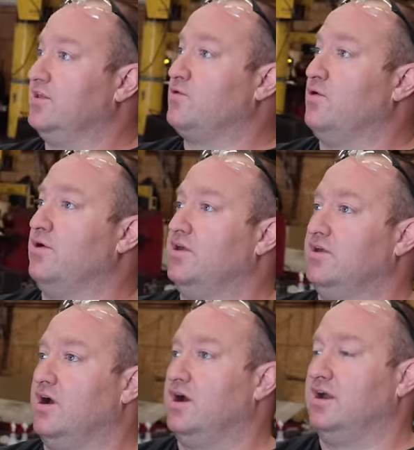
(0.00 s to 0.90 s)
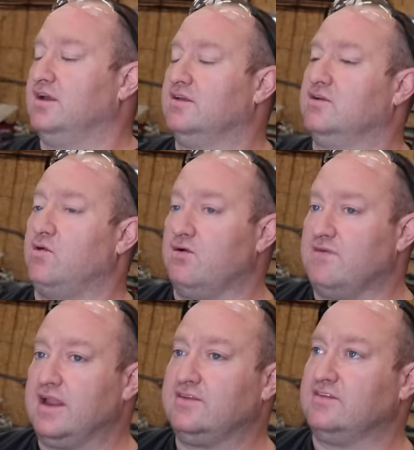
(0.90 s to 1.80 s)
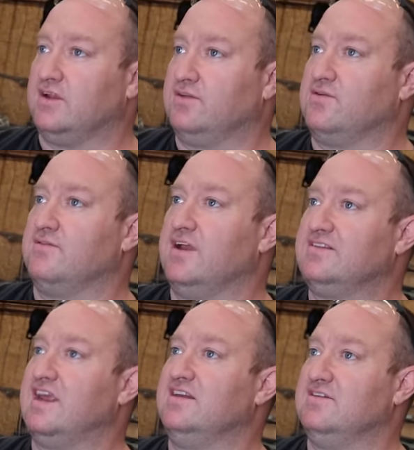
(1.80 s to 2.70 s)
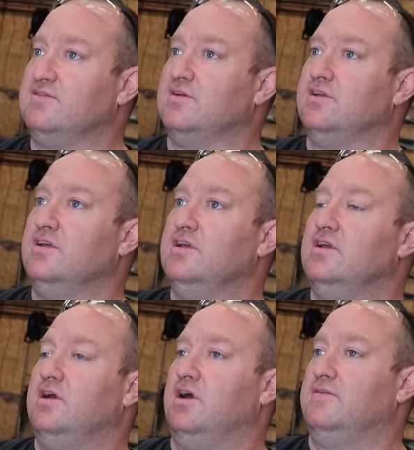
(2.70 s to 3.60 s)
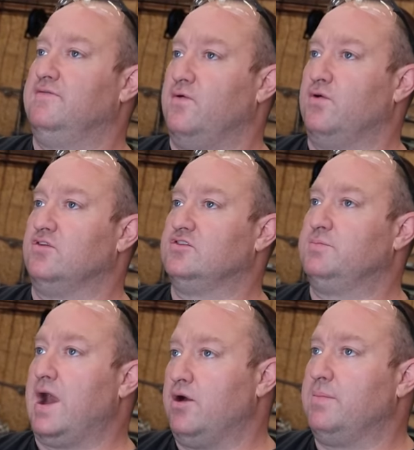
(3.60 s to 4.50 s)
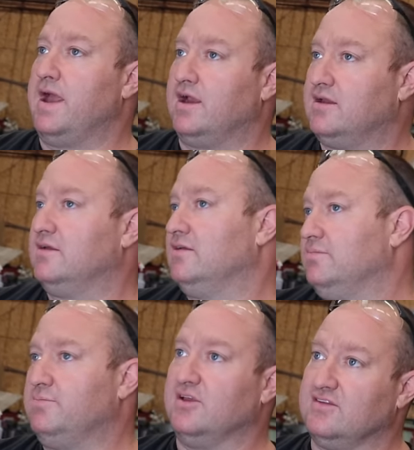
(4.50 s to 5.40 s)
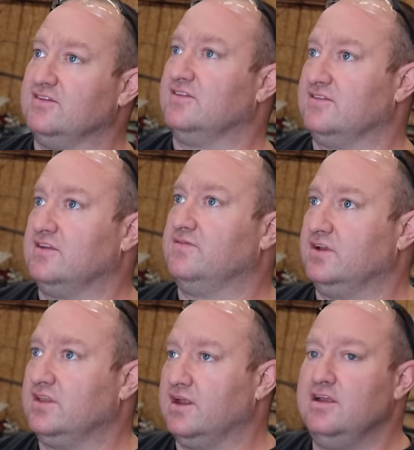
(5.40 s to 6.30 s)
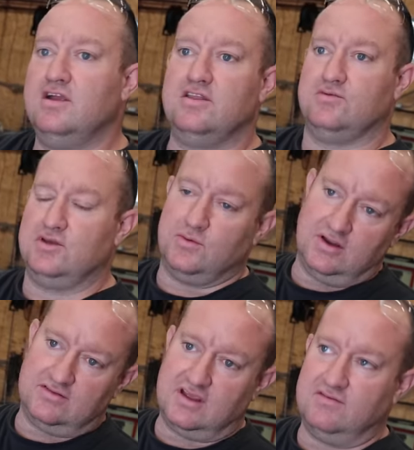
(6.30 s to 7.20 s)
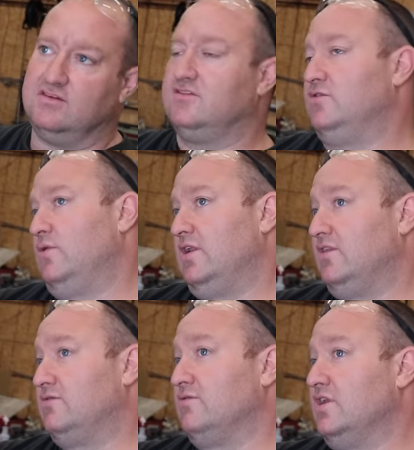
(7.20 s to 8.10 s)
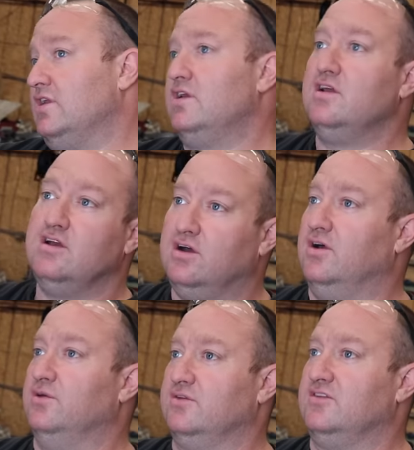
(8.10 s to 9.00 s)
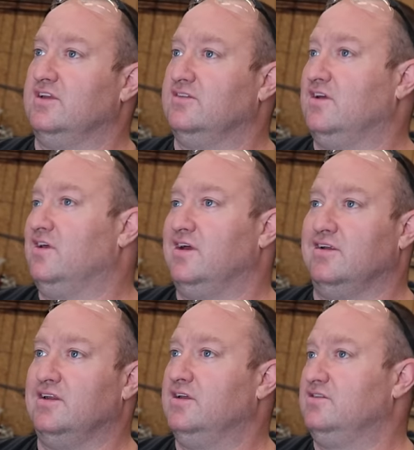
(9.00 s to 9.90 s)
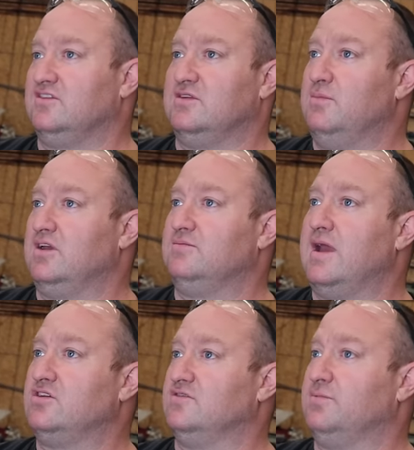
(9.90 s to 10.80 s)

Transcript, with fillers: where would they be? Uh, Corvettes, a lot of Corvettes had different uh, forged power pack pistons and stuff like that. 327s, 283, all those things, they all had just a mixed mash